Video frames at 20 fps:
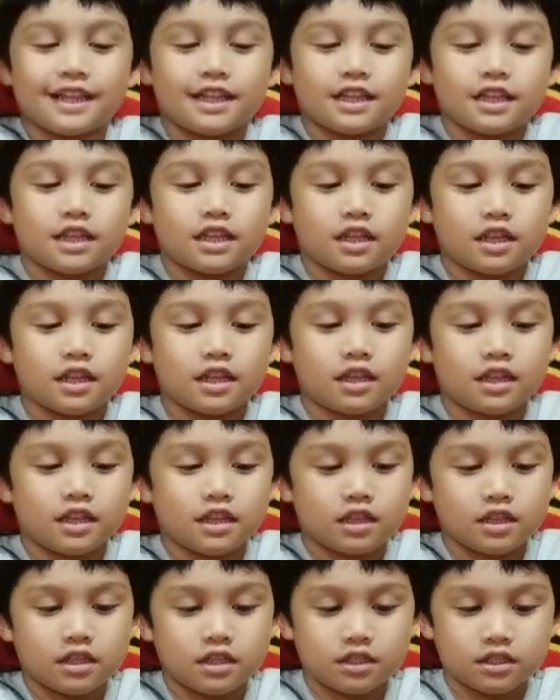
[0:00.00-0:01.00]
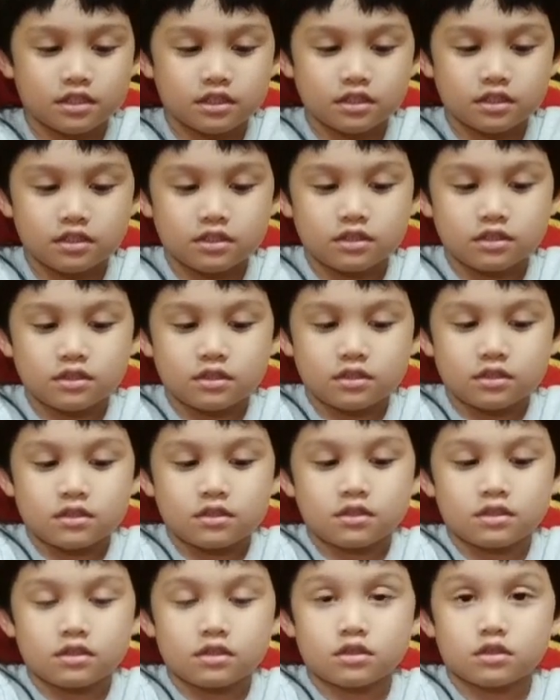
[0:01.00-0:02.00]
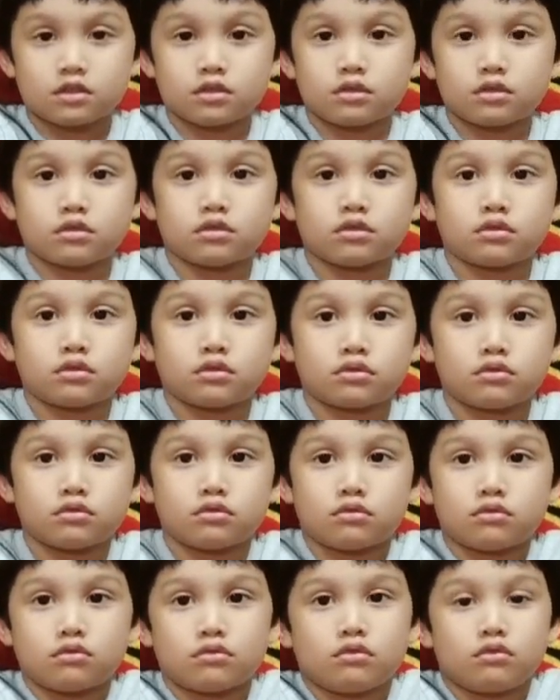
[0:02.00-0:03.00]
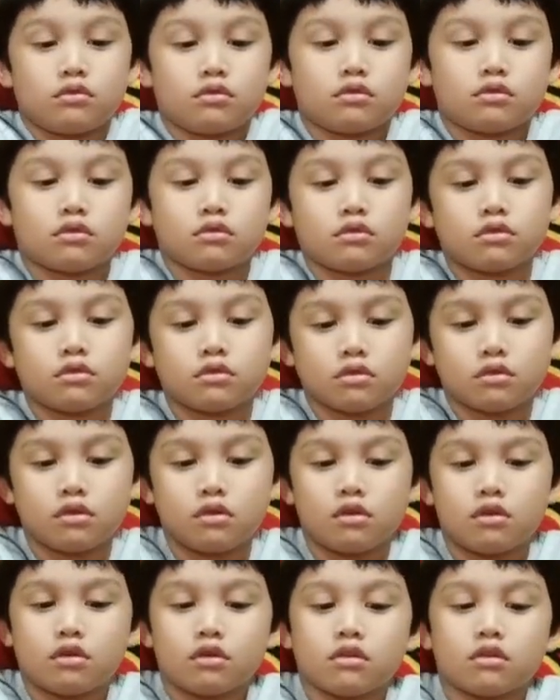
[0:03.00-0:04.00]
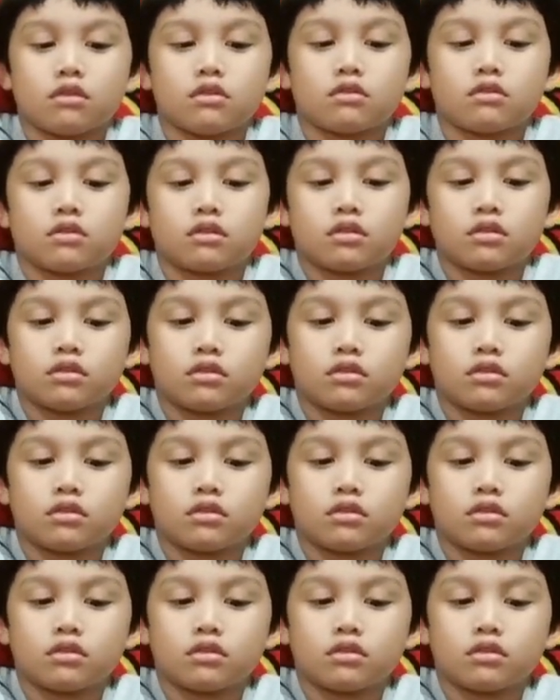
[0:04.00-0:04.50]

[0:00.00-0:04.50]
The person shown says nothing.